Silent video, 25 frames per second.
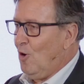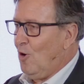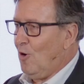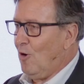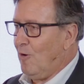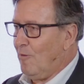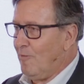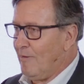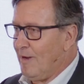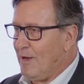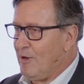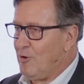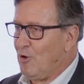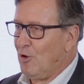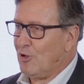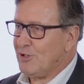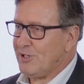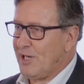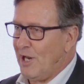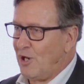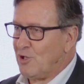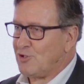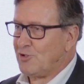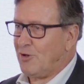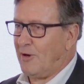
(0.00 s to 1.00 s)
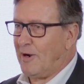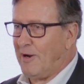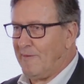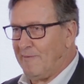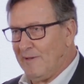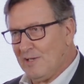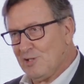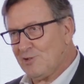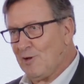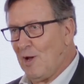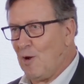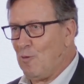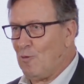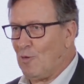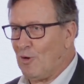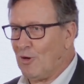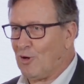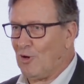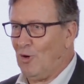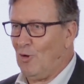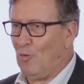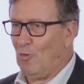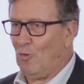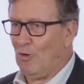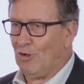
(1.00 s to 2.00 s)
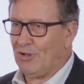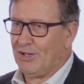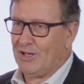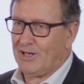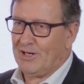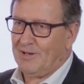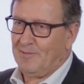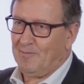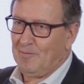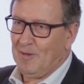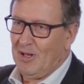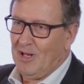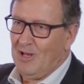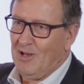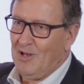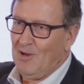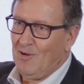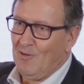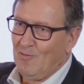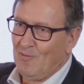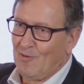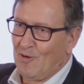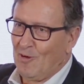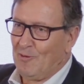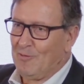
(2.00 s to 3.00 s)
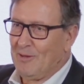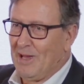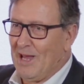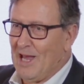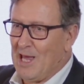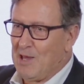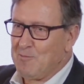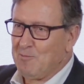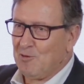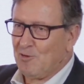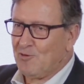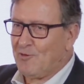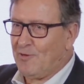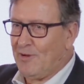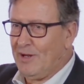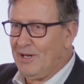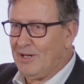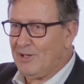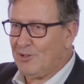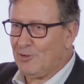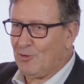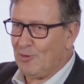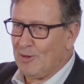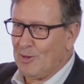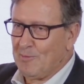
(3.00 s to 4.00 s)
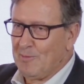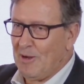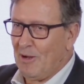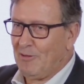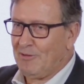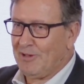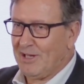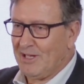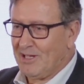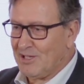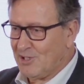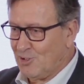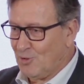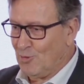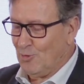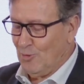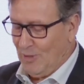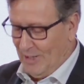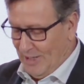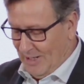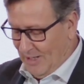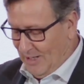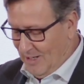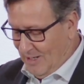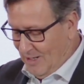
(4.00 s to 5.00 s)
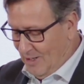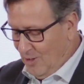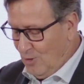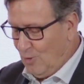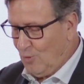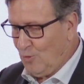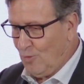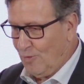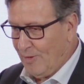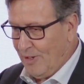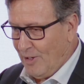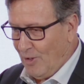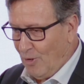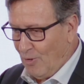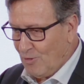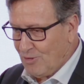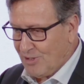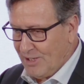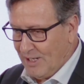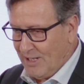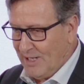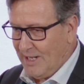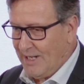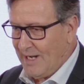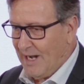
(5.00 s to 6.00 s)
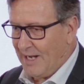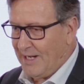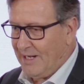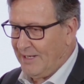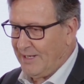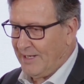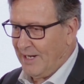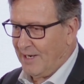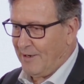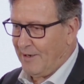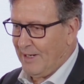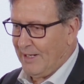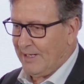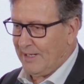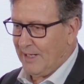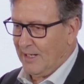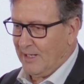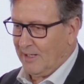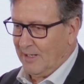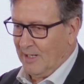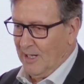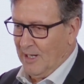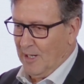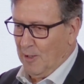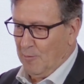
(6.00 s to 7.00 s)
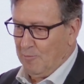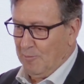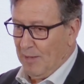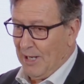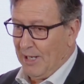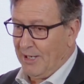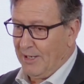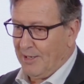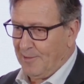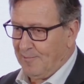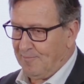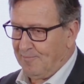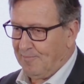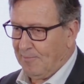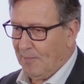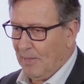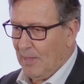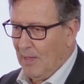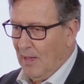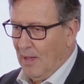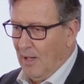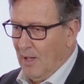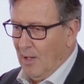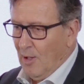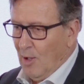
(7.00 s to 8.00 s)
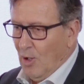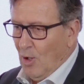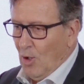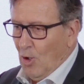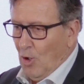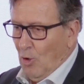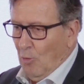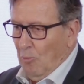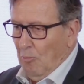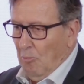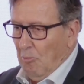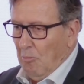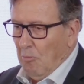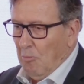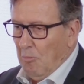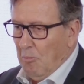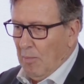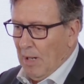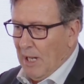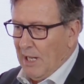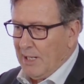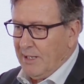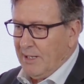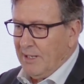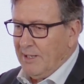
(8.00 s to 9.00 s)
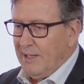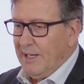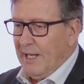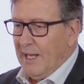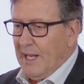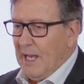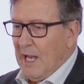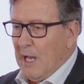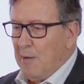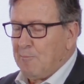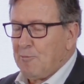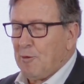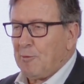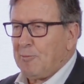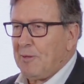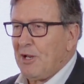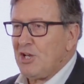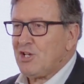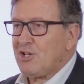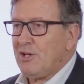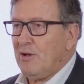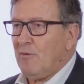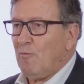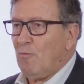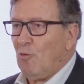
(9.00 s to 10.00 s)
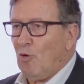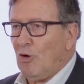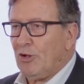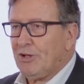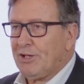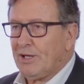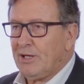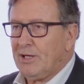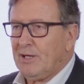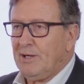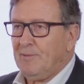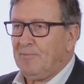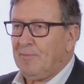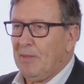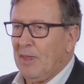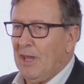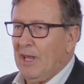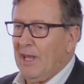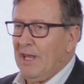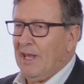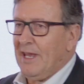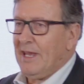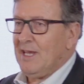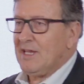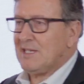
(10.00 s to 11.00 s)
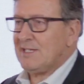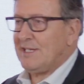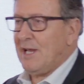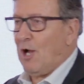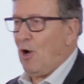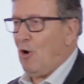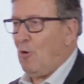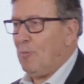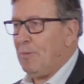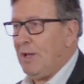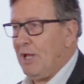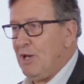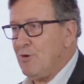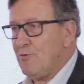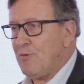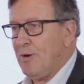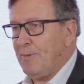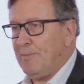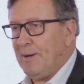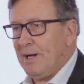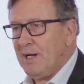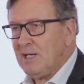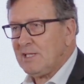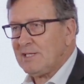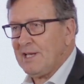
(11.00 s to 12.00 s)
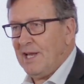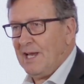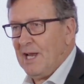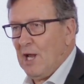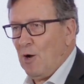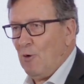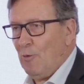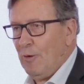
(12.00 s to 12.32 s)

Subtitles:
of Limnology and Oceanography. So I work on water from the atmosphere to the mountains to the ocean in an integrated manner. But the appropriation of water is now being reversed, and now